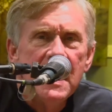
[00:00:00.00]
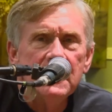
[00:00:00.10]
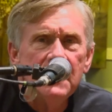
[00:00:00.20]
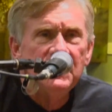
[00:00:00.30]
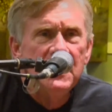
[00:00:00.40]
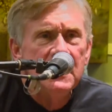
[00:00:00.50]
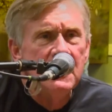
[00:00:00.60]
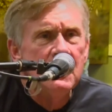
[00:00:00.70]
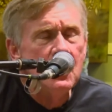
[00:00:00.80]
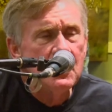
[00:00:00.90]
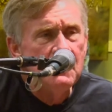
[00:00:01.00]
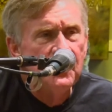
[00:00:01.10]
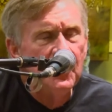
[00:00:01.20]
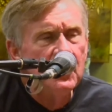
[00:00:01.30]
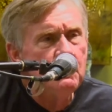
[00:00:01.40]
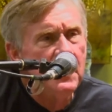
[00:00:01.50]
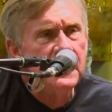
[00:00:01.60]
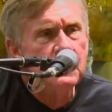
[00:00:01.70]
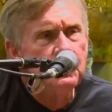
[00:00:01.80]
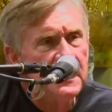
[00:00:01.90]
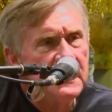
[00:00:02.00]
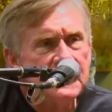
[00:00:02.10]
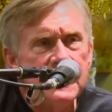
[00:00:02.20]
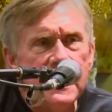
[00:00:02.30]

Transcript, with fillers: I left there looking for a better place.